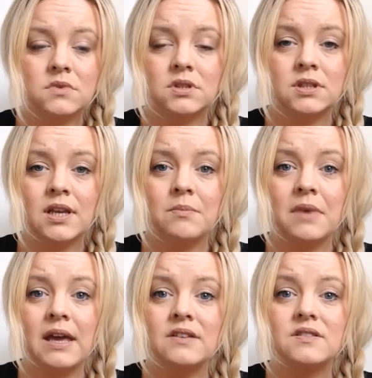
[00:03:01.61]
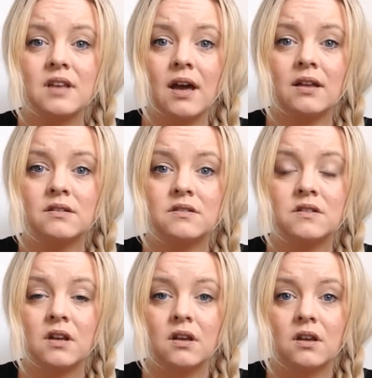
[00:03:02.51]
near miss and
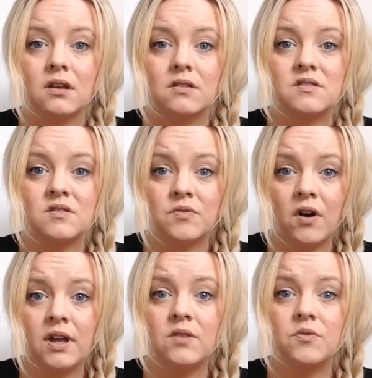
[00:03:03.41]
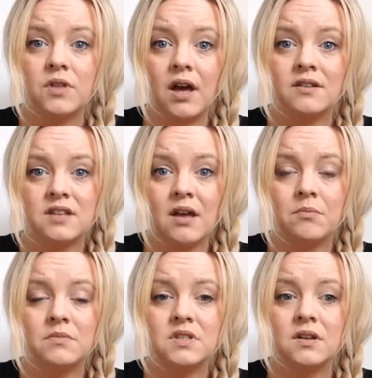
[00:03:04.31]
survive that
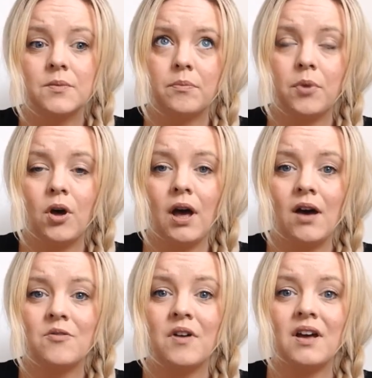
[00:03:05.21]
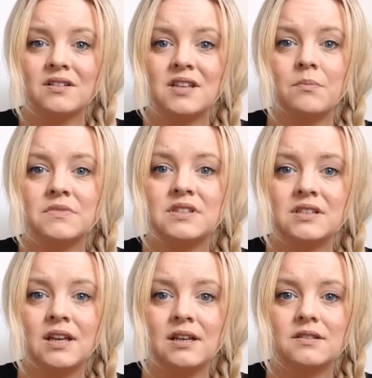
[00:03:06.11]
attempt, but have
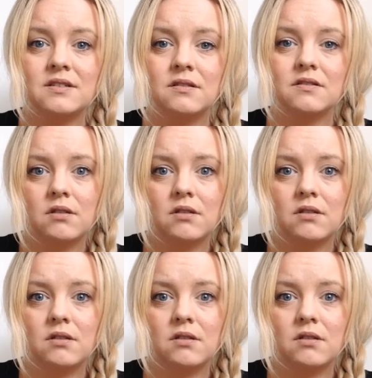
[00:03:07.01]
attempted it,